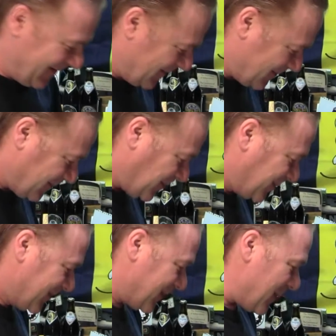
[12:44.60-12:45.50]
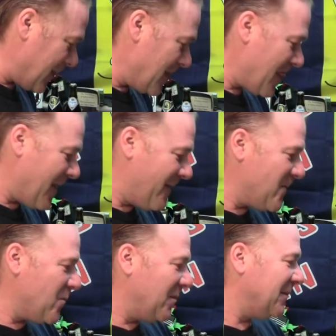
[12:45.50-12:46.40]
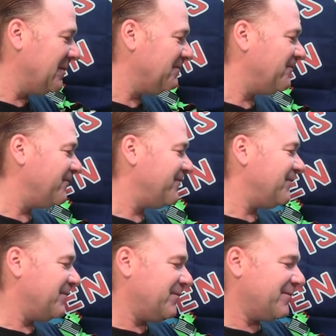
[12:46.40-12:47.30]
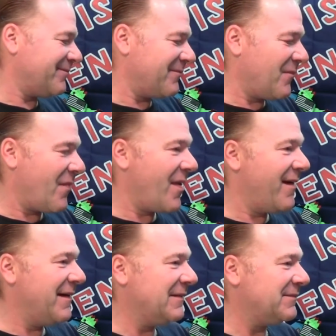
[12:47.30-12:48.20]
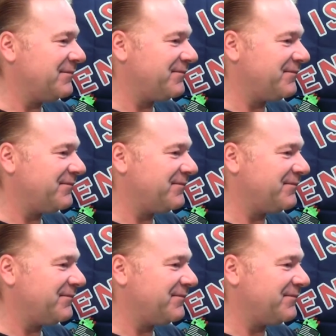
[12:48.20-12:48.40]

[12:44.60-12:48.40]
You know, it's St. Patrick's Day and you're Irish and you don't even have anything green on.